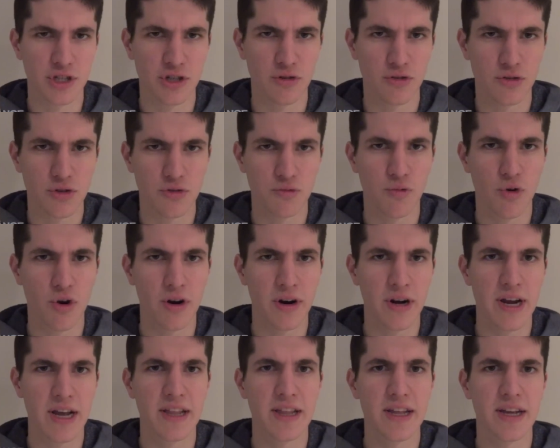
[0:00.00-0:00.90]
search
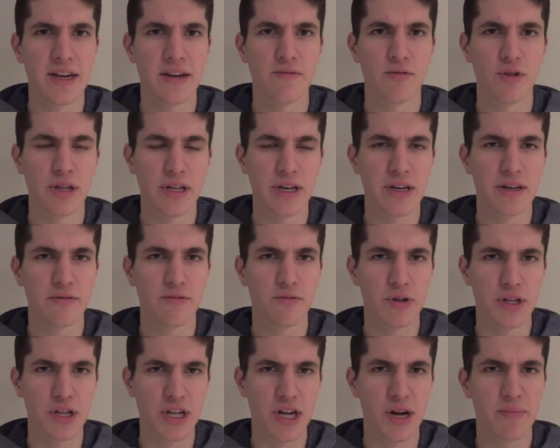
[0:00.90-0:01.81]
warrant, and then related
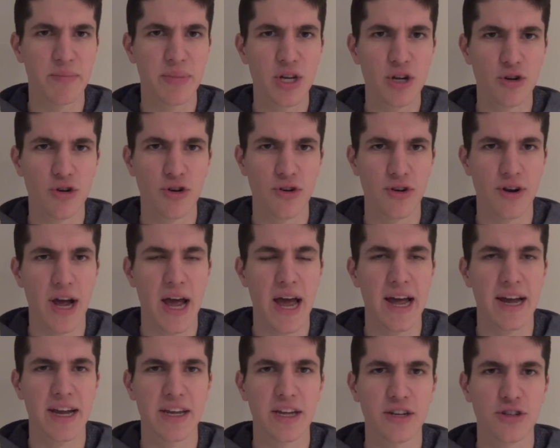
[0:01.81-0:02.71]
with computer and
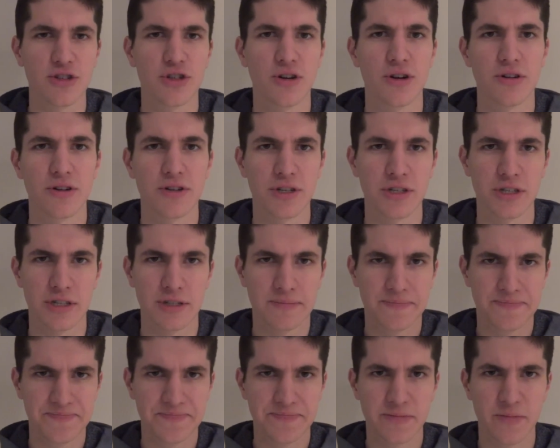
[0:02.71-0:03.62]
hacking charges,
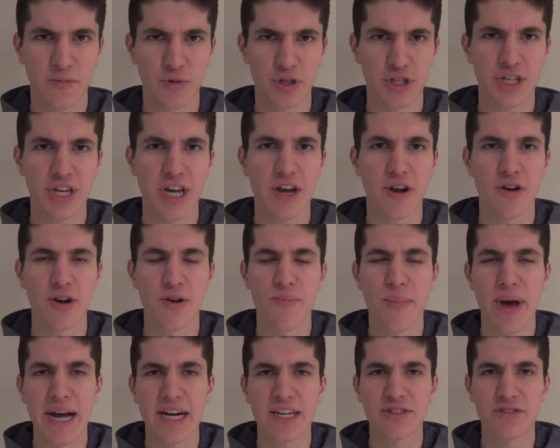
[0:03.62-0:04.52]
which carried a
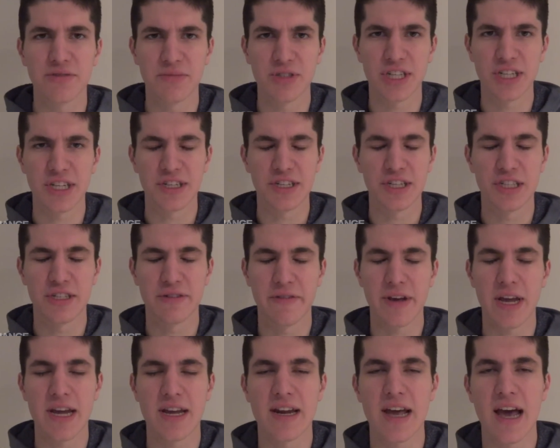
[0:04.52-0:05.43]
maximum sentence
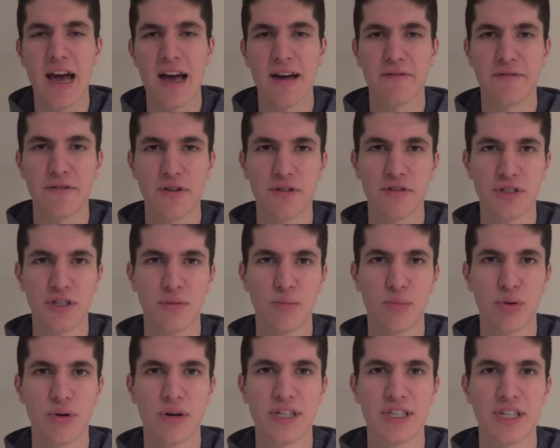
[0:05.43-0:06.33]
of 8.5 years
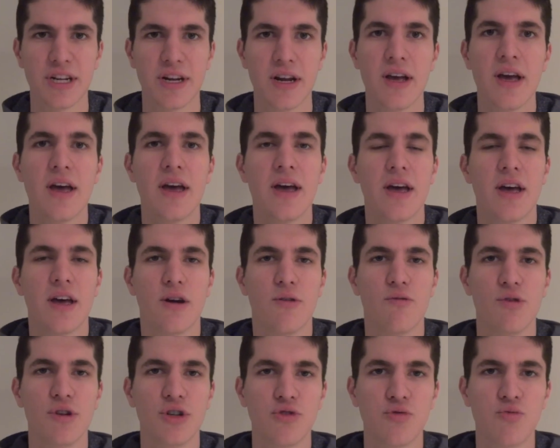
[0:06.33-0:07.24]
in prison,
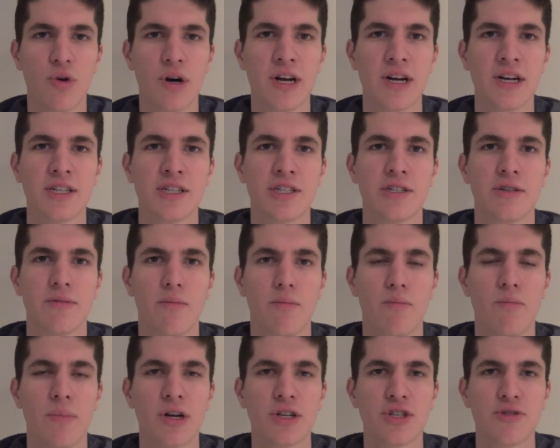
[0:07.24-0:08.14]
which was
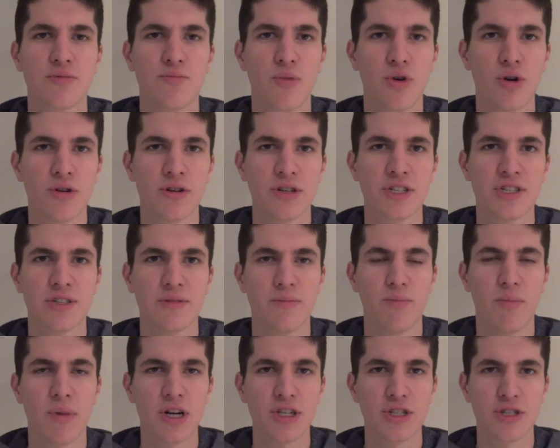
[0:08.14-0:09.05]

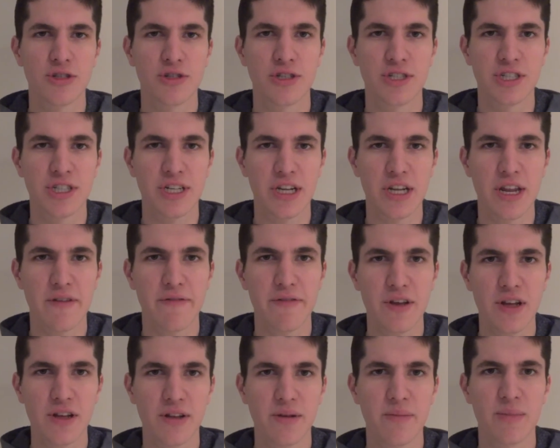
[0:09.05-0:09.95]

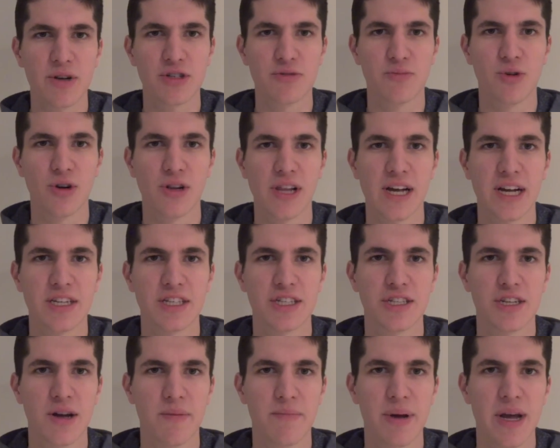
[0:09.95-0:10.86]
significantly much more
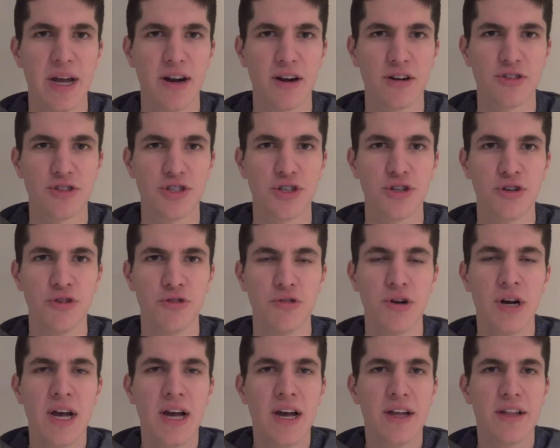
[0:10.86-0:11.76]
less compared
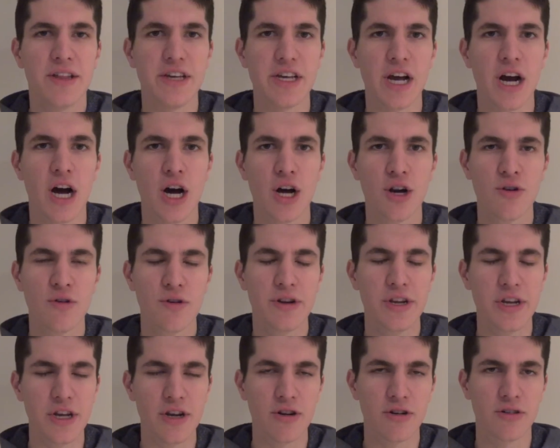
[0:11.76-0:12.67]
to the
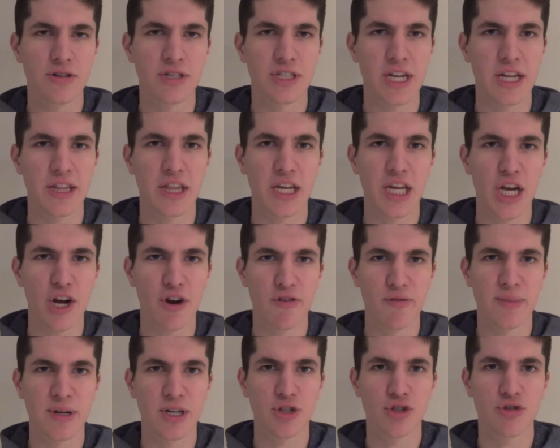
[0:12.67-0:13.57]
100 years that the
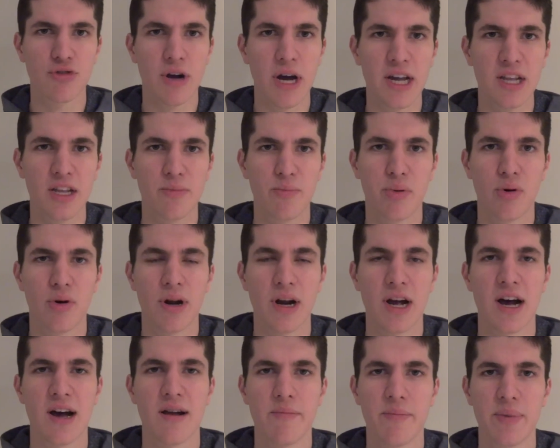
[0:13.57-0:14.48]
government tried to put
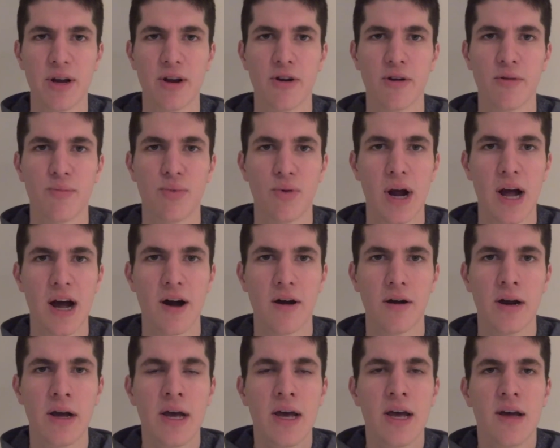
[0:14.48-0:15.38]
on Barrett
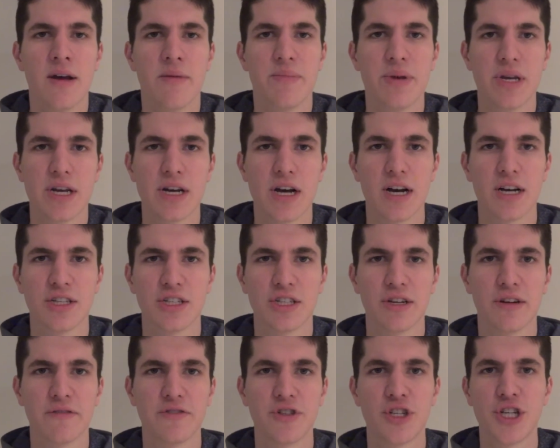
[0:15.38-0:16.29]
Brown
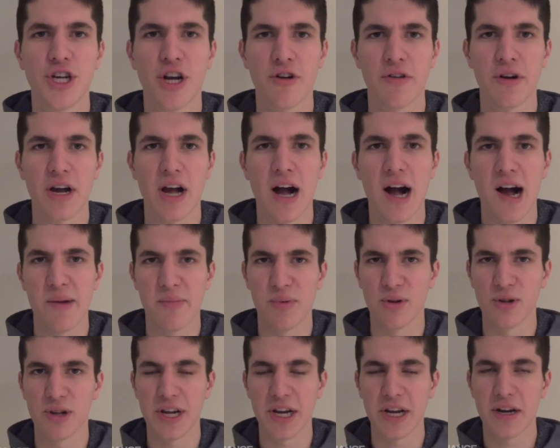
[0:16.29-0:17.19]
because of sharing a
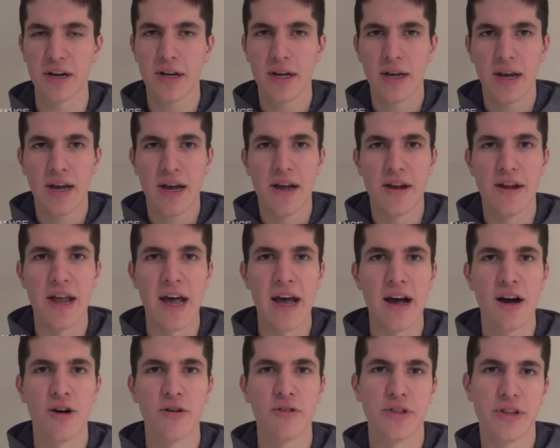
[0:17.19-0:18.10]
hyperlink.
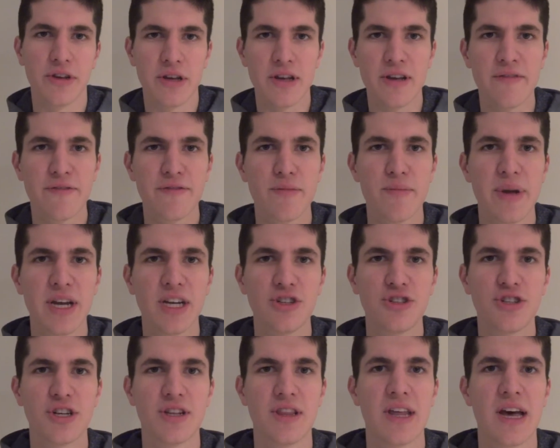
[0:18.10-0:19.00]
Now, the
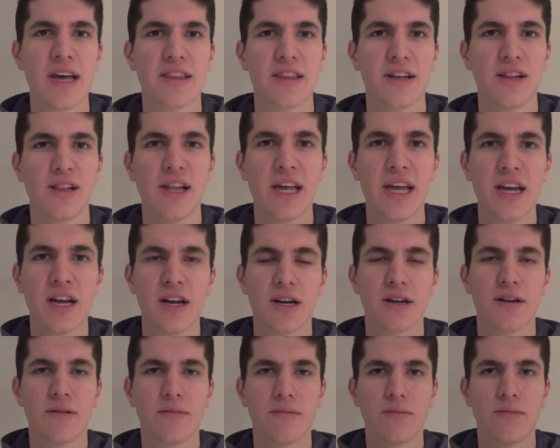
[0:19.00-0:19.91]
information that the
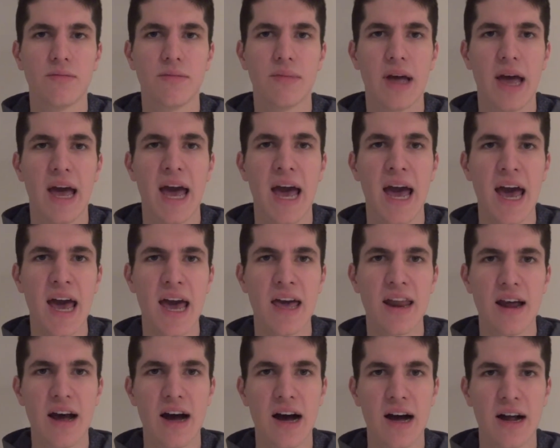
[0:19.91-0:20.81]
link
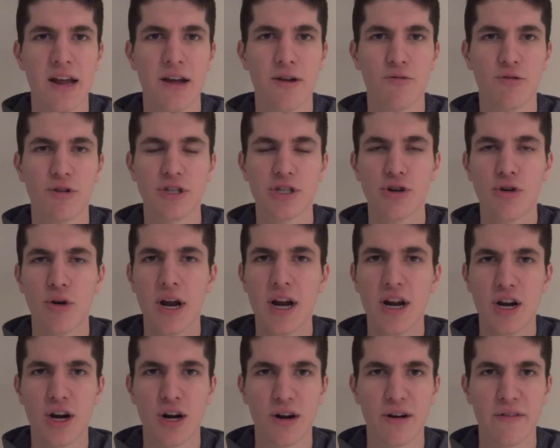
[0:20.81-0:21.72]
had on it was
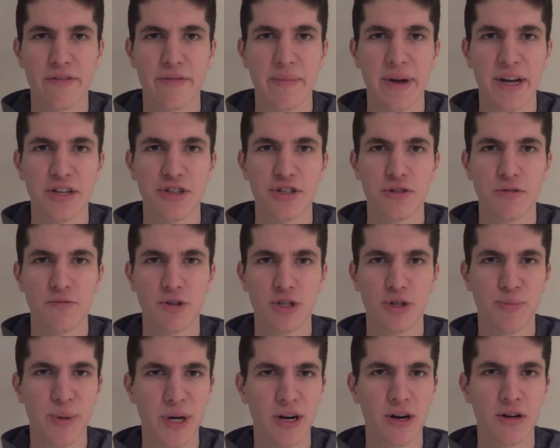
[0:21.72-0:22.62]
credit card information,
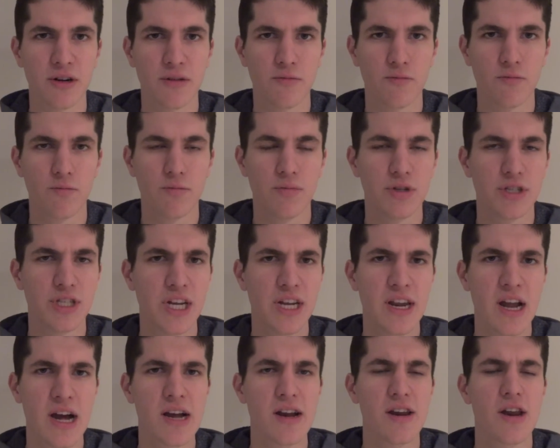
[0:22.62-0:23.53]
which Barrett
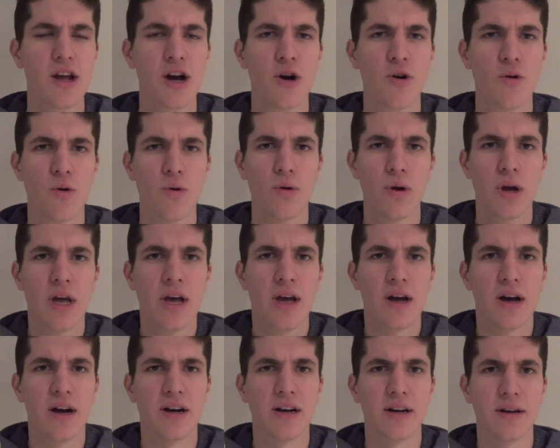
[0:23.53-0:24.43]
didn't know
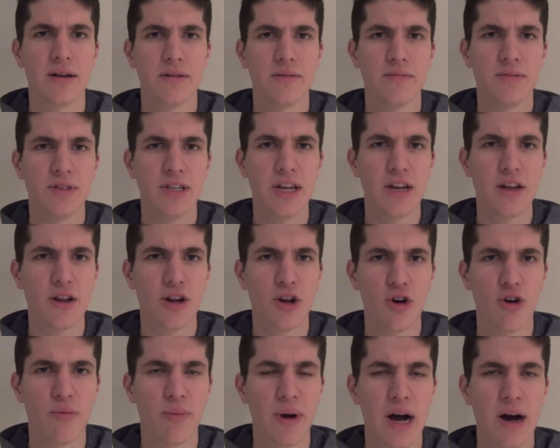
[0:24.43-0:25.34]

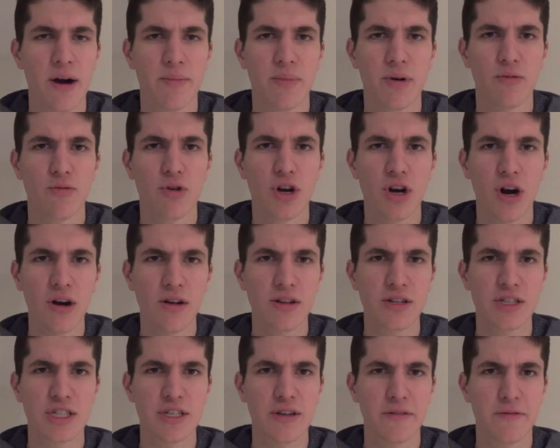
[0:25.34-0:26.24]
about. But
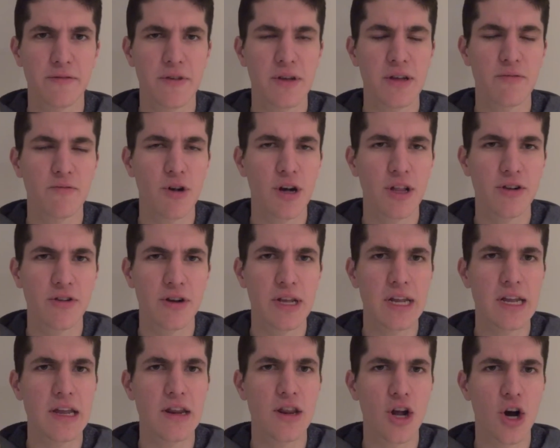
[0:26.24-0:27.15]
regardless of whether
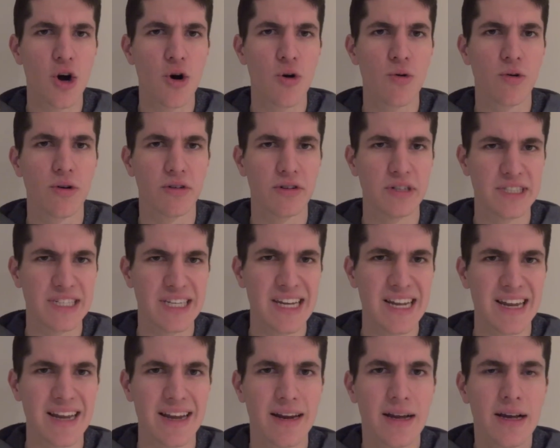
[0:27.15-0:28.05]
he didn't know or
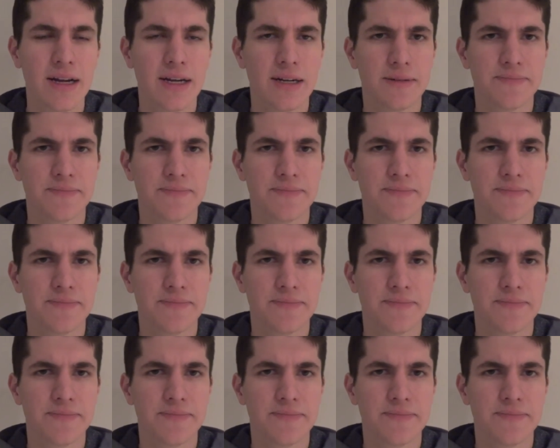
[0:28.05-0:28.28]
didn't,